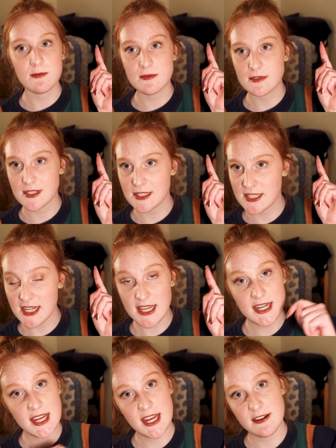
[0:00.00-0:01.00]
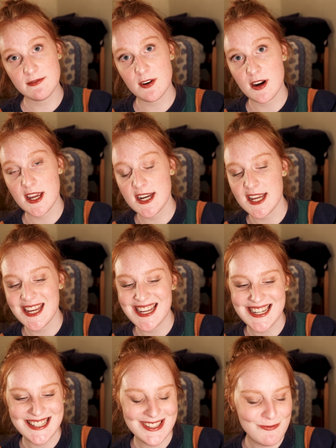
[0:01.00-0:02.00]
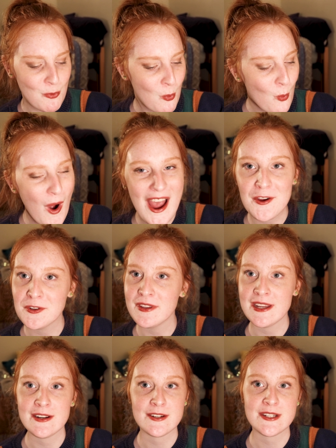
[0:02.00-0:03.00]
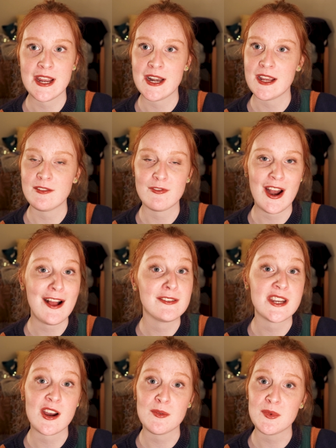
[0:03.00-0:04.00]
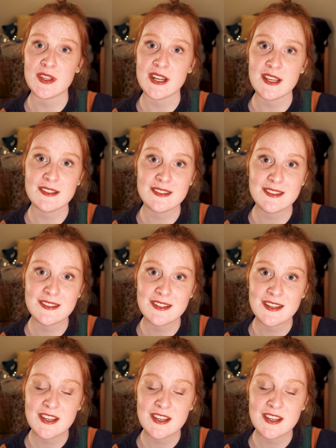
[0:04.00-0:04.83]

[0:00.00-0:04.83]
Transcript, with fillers: I won't take any hate for it. It is wildly entertaining for how terrible it is.